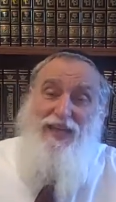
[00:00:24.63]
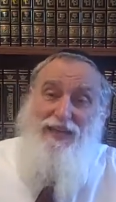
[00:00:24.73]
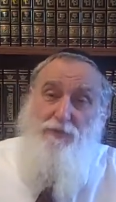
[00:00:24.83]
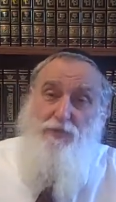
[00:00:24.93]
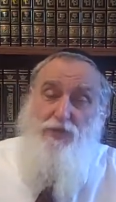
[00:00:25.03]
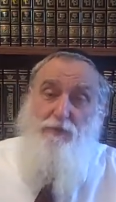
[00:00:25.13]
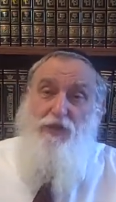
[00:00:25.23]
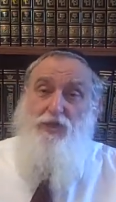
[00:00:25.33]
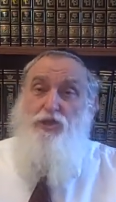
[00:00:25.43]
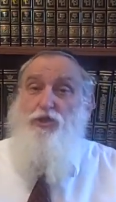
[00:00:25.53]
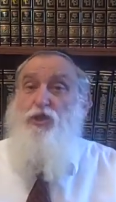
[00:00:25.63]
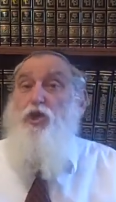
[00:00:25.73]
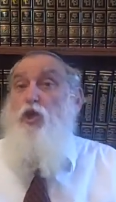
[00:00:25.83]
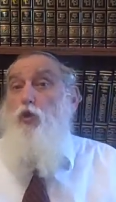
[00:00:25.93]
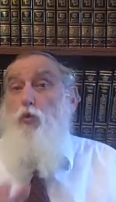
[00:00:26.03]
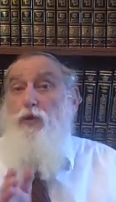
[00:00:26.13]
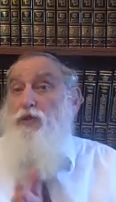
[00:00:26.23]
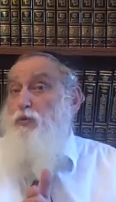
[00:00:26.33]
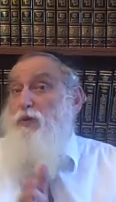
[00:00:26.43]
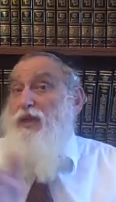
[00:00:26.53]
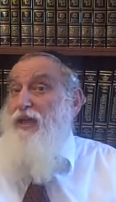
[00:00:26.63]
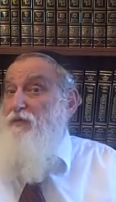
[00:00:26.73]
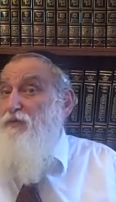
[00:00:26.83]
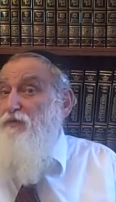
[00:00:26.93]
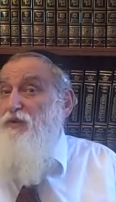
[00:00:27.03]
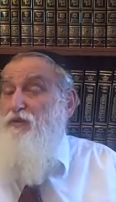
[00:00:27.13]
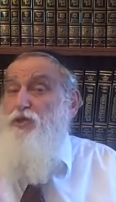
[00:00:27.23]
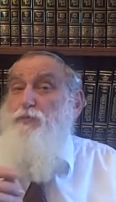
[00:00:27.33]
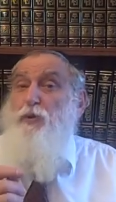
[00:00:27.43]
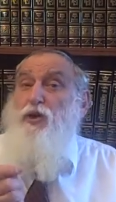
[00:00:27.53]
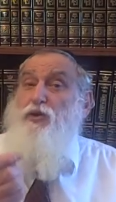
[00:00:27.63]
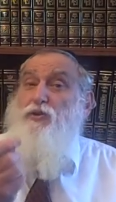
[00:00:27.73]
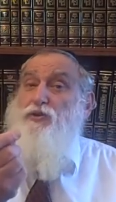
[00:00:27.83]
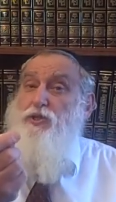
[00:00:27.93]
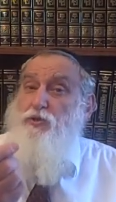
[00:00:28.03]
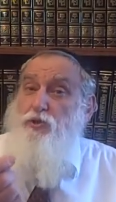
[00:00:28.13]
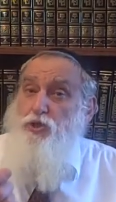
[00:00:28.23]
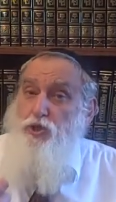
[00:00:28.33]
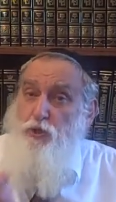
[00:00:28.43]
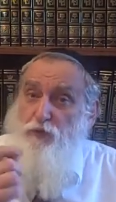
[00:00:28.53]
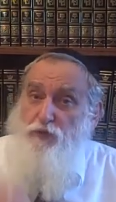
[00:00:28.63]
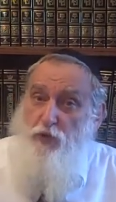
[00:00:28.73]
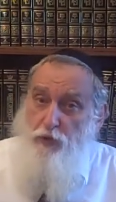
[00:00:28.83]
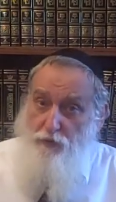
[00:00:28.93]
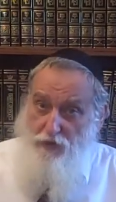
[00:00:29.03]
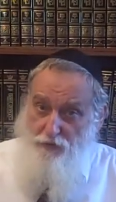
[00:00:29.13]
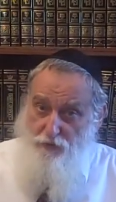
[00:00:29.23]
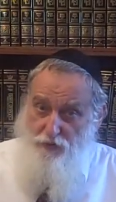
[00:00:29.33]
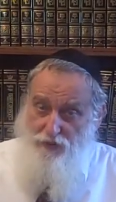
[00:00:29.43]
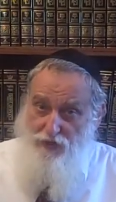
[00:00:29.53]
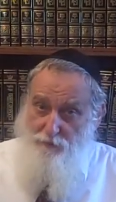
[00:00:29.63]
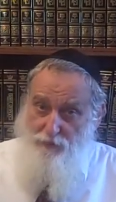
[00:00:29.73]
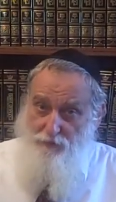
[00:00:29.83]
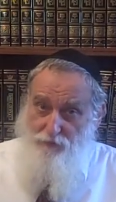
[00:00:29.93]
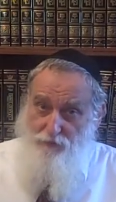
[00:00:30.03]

atom smasher where you have the various particles and you can show a photograph, for example.